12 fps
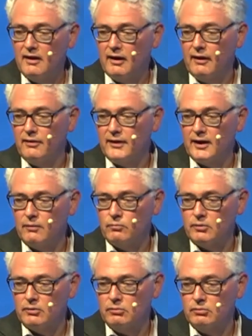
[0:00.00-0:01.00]
and that
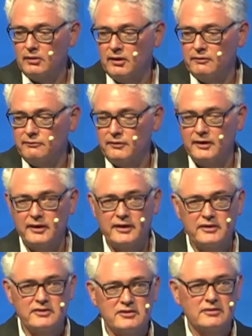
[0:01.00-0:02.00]
will
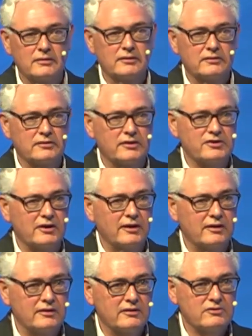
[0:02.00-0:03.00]
advise
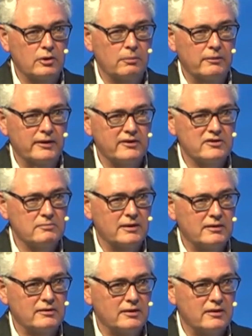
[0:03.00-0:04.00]
designers, operators,
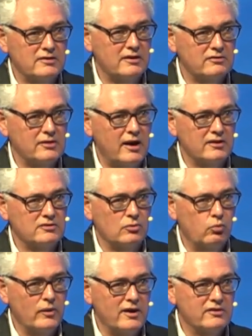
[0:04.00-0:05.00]
maintainers as to
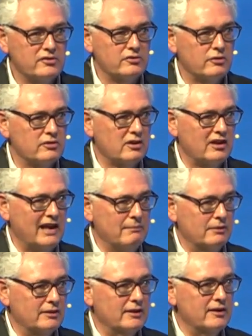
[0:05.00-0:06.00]
where to source
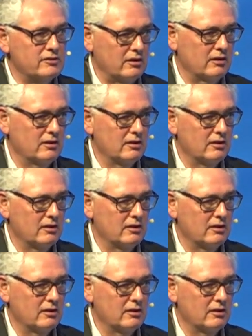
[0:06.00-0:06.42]
climate data